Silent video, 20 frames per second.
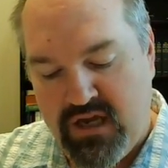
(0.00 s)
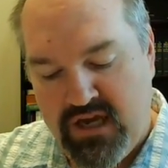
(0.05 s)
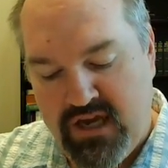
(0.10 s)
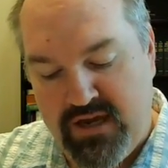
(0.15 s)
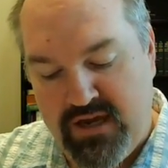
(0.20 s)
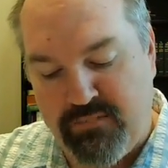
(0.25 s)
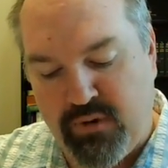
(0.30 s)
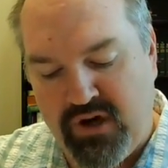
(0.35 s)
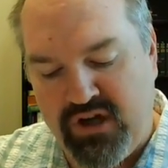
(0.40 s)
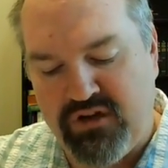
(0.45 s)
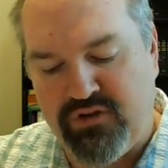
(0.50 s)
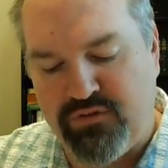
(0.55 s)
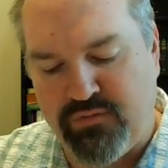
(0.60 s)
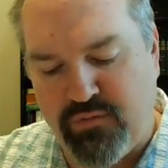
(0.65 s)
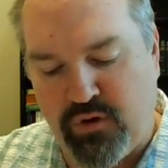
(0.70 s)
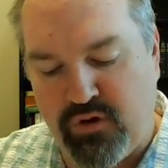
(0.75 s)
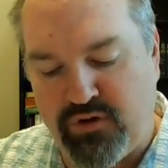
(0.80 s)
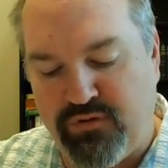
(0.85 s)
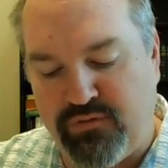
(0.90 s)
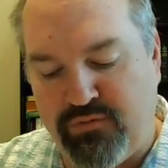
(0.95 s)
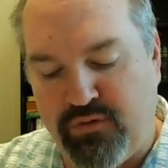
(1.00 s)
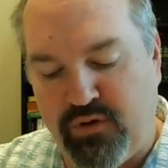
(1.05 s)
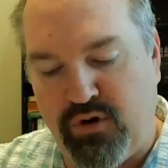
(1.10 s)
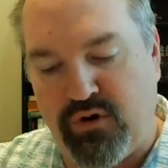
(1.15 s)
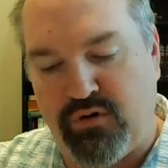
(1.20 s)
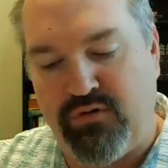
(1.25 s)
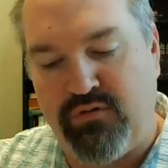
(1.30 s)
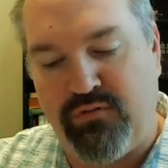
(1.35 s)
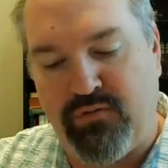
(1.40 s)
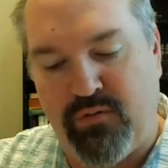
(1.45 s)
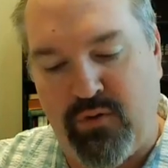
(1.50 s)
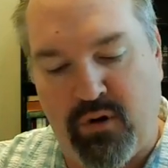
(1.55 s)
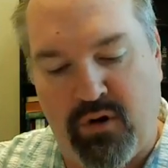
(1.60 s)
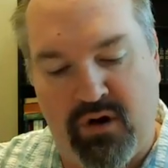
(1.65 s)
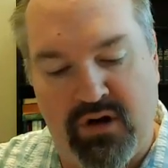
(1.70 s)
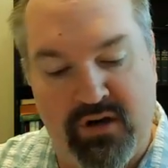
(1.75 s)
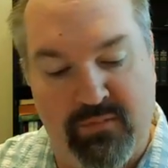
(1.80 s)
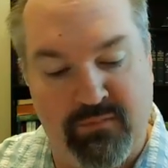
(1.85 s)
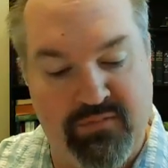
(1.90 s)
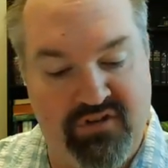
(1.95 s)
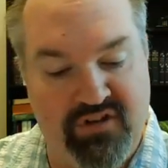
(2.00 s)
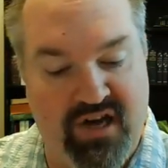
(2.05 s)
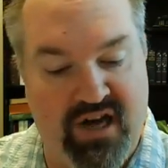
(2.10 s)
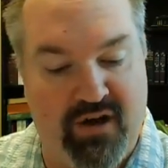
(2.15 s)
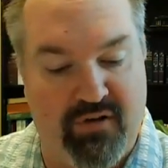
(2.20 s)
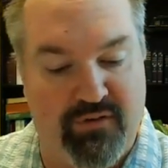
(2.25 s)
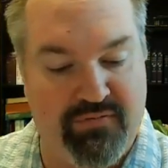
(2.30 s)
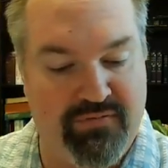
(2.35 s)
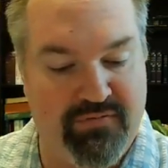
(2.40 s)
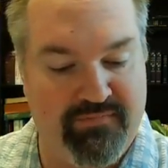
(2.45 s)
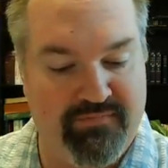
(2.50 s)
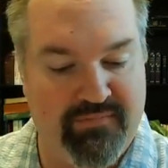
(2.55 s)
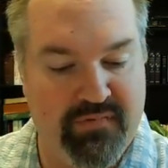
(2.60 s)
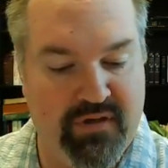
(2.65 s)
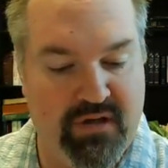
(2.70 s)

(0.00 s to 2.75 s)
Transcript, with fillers: He brings forth fruit for himself.